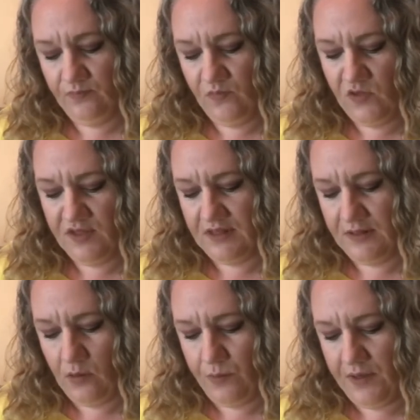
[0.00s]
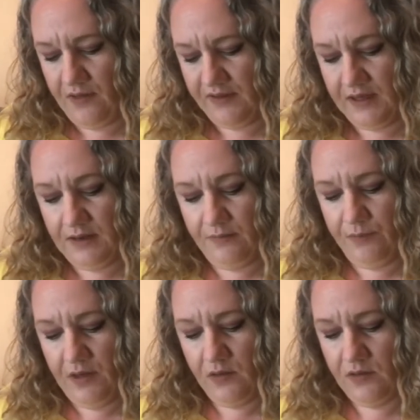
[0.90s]
Just a little bit of kind of
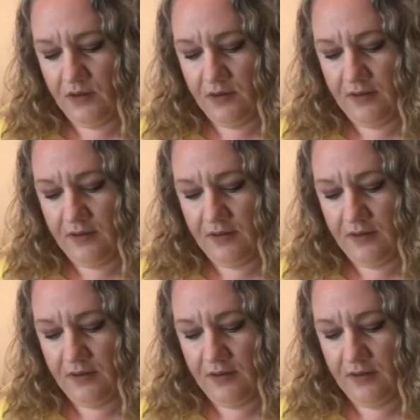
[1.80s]
powder.